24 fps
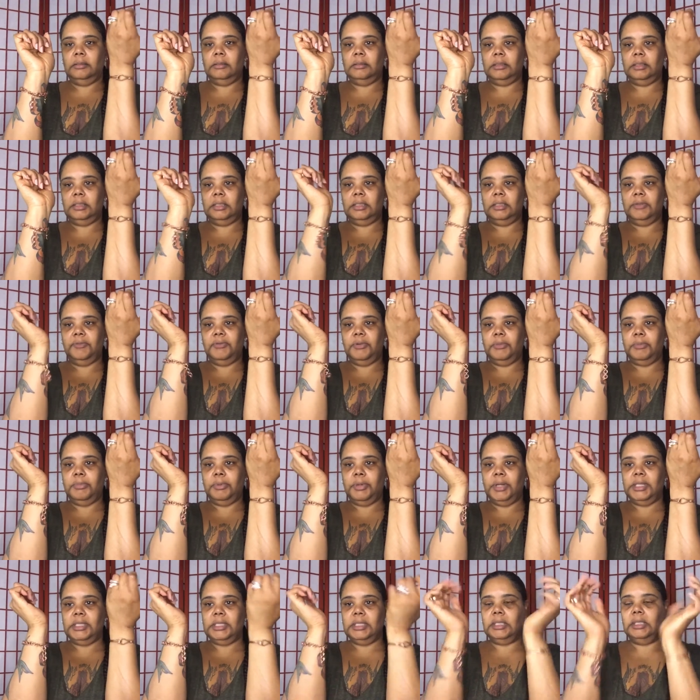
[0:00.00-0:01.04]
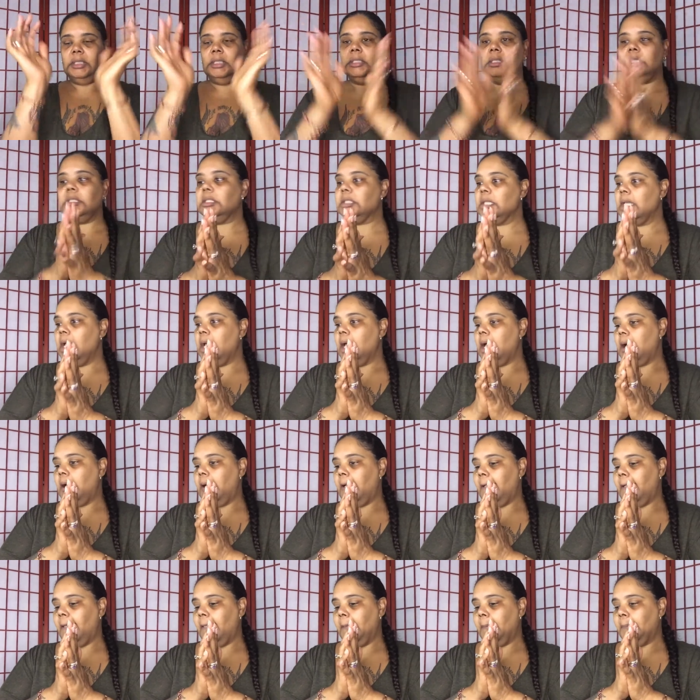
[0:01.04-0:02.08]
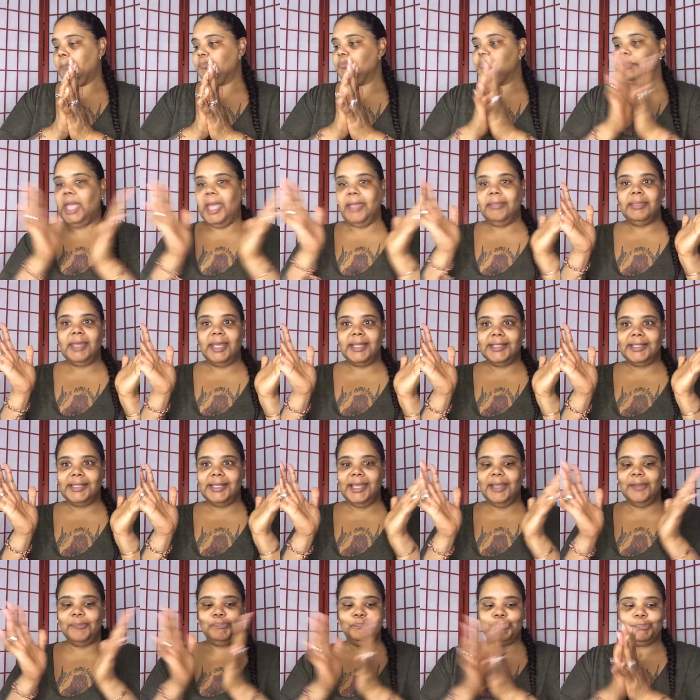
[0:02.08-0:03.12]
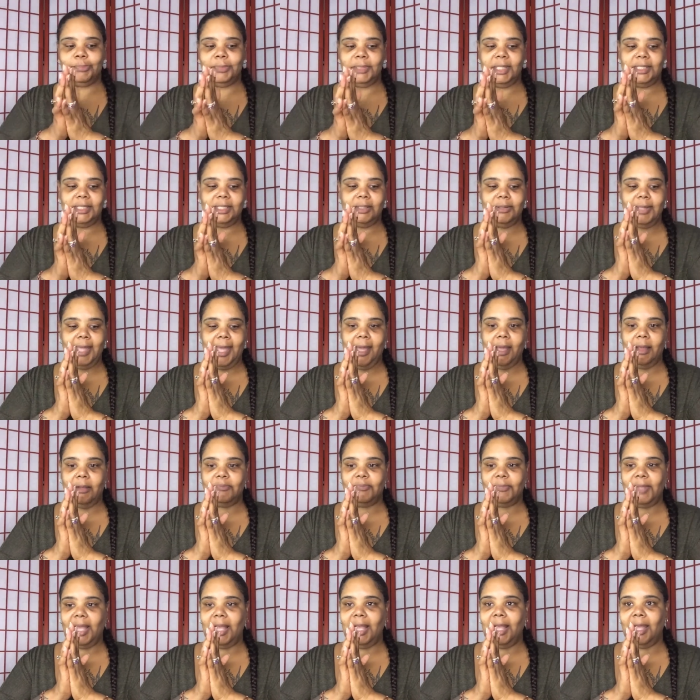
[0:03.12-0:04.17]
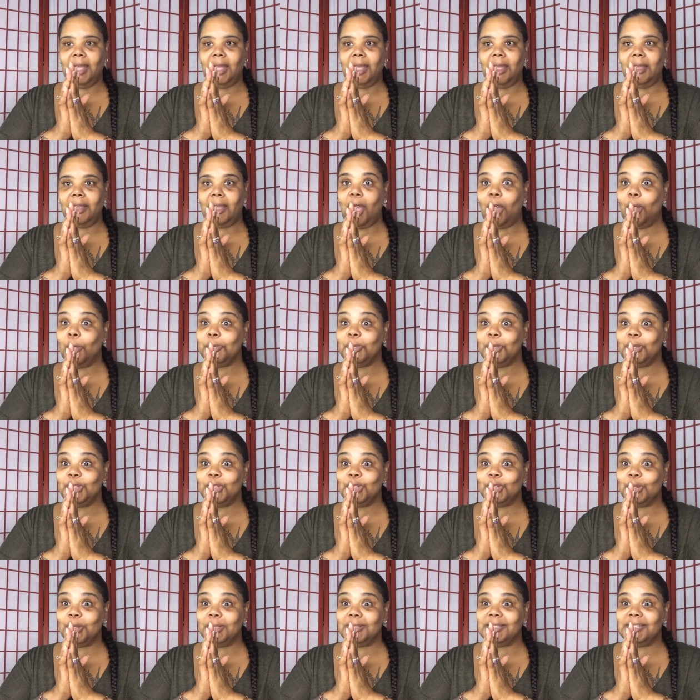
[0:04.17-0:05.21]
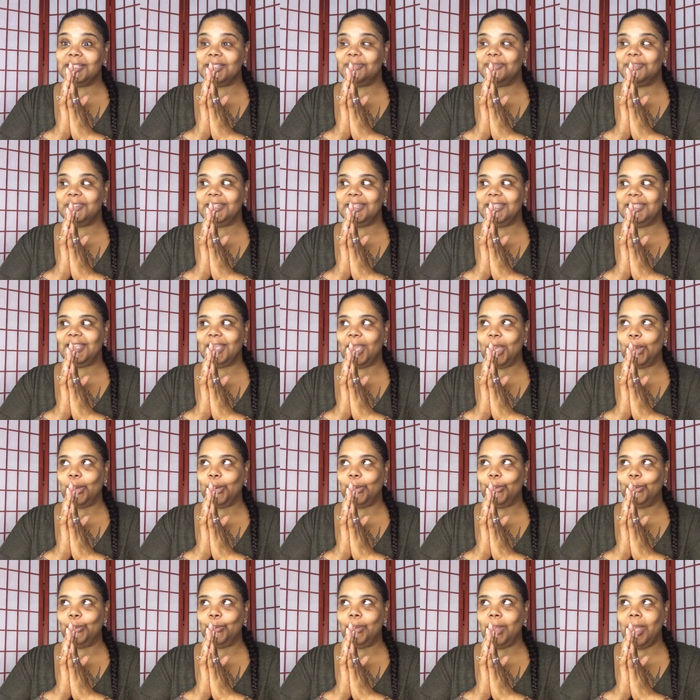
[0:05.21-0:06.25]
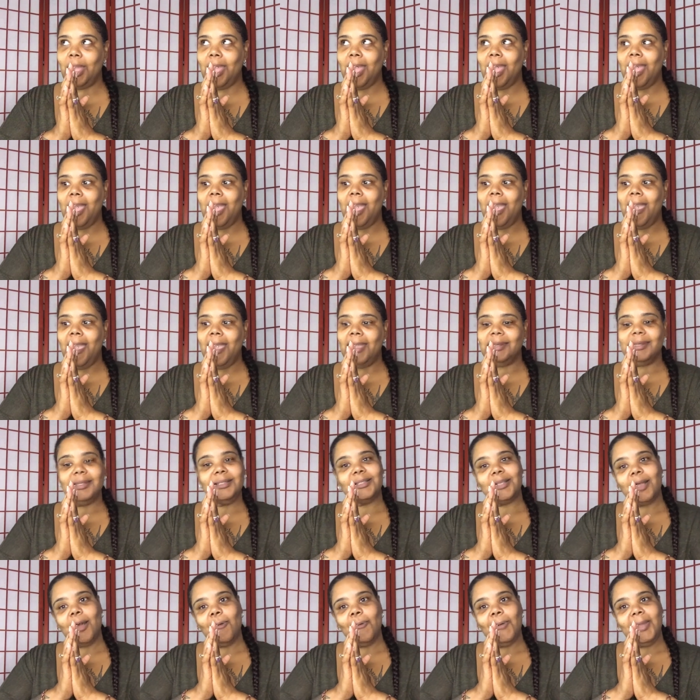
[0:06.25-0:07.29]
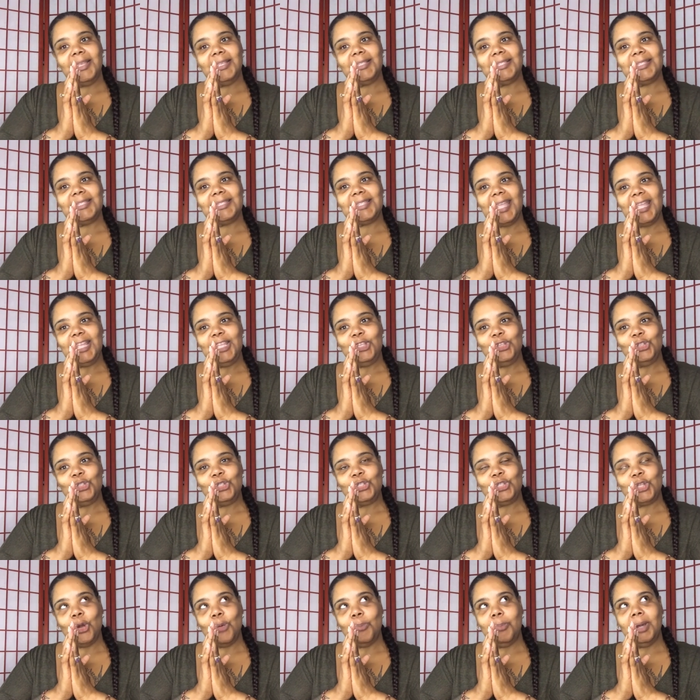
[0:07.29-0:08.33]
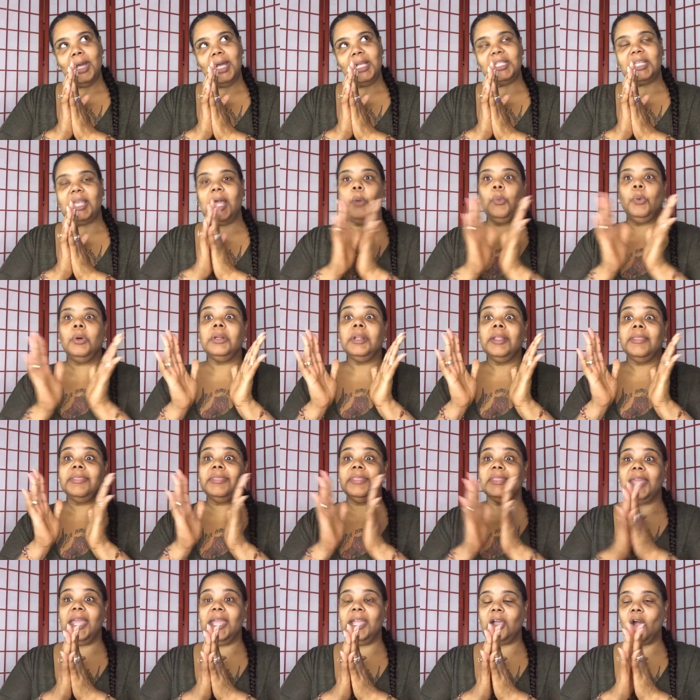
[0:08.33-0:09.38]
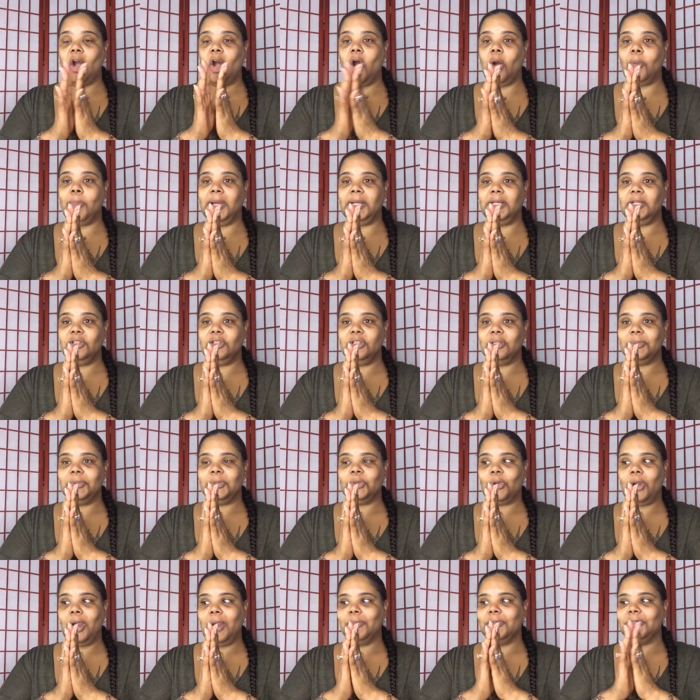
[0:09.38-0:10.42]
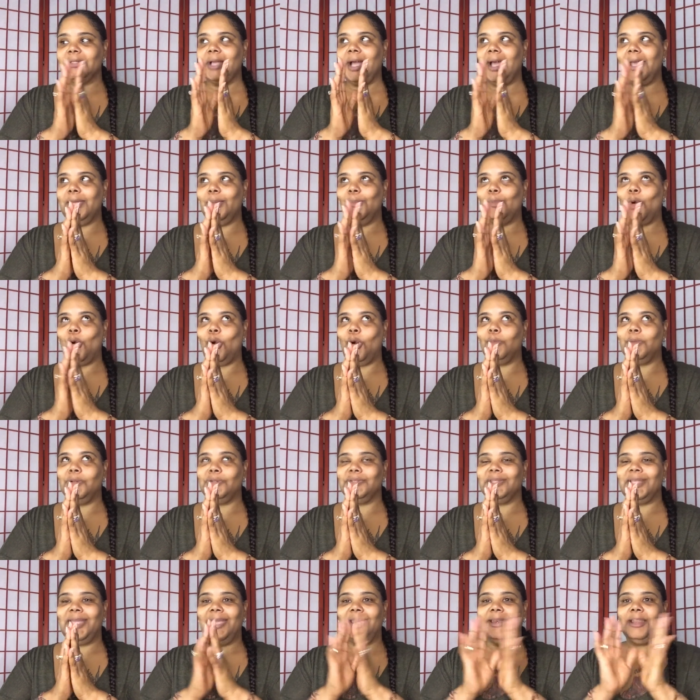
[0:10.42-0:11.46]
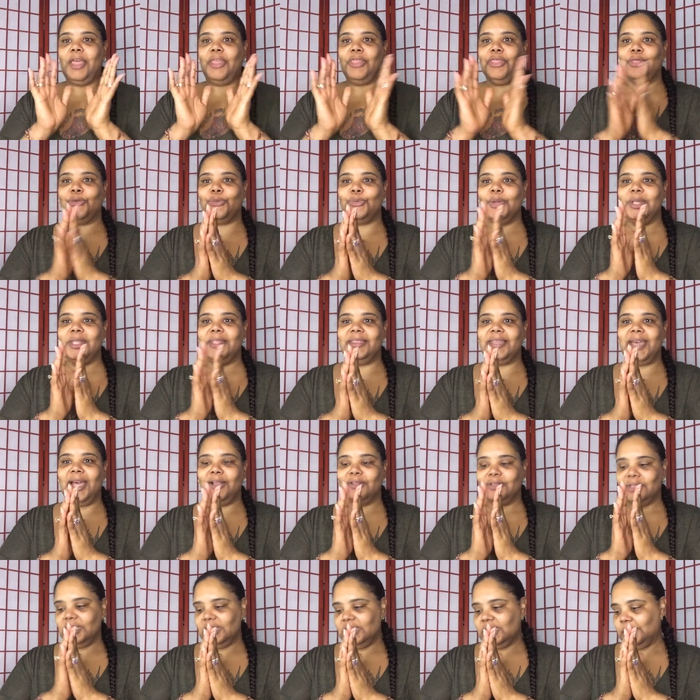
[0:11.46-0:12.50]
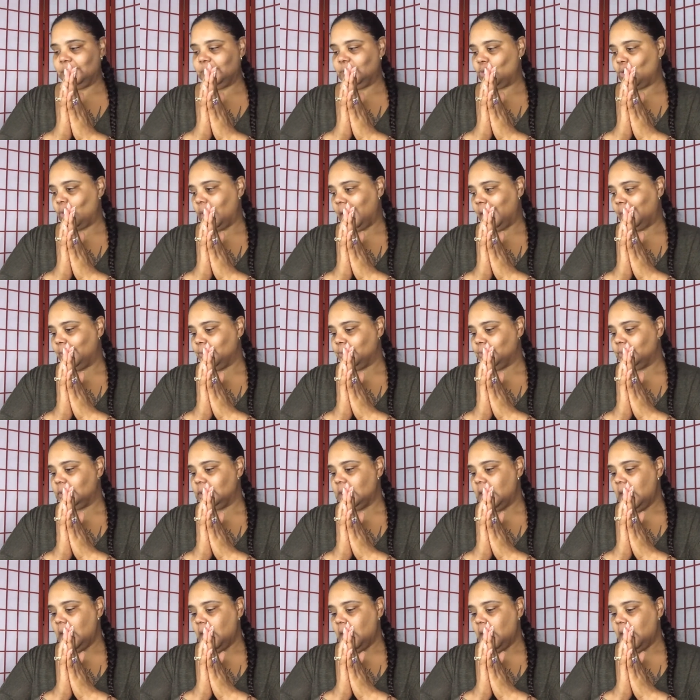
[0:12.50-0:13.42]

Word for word: it's different bracelets. Um, and that's it. So yeah, uh, I hope you enjoyed this video. And as always, thank you so much. I want to thank all my new subscribers. I am almost at three thousand subscribers.